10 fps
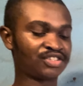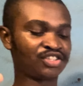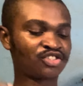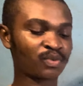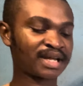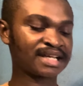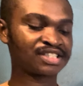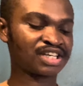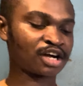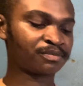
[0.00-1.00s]
this warrant
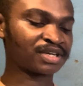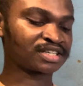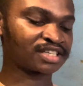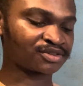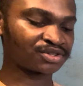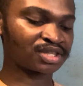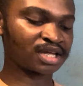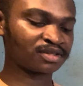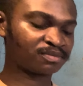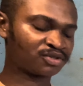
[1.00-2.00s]
shall be
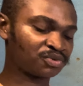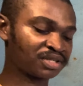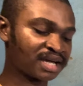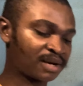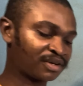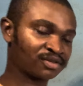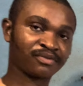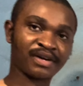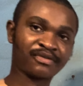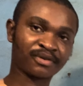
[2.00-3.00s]
executed between the hours of
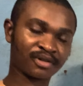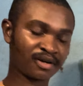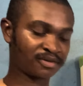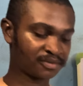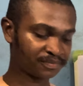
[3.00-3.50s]
5 o'clock